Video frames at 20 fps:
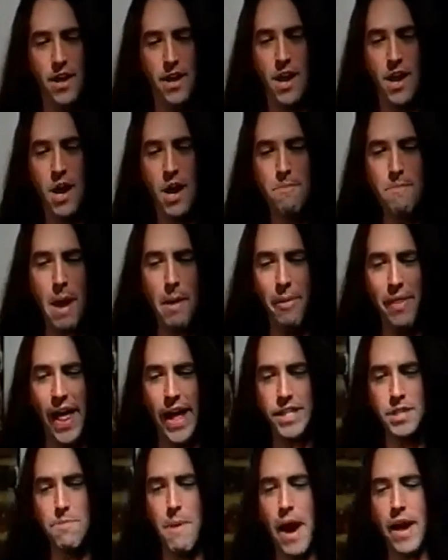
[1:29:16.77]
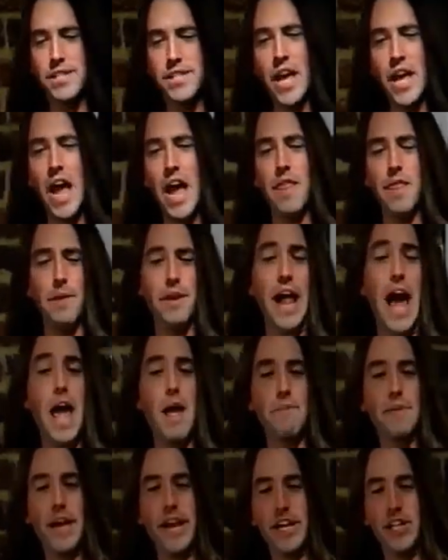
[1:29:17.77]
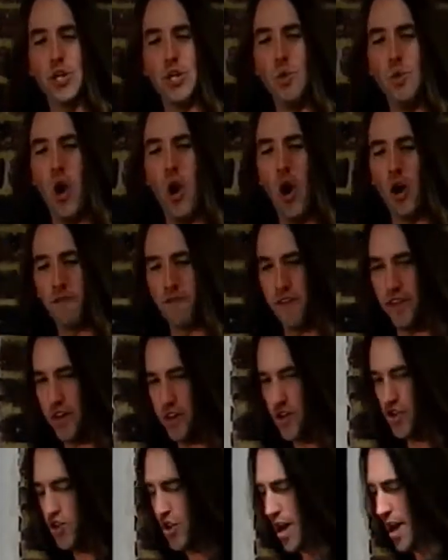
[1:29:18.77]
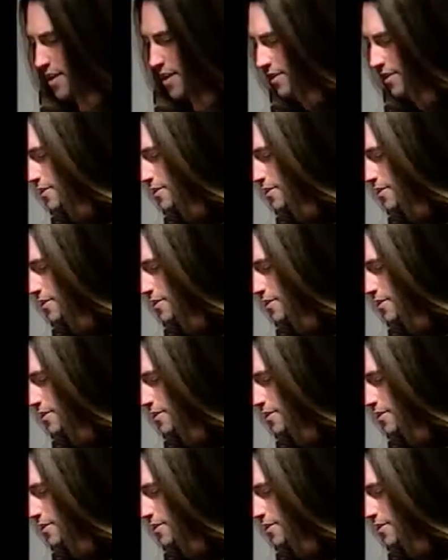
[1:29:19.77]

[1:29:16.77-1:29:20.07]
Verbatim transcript: maybe that's my sign that I am getting too old for this shit. Yeah.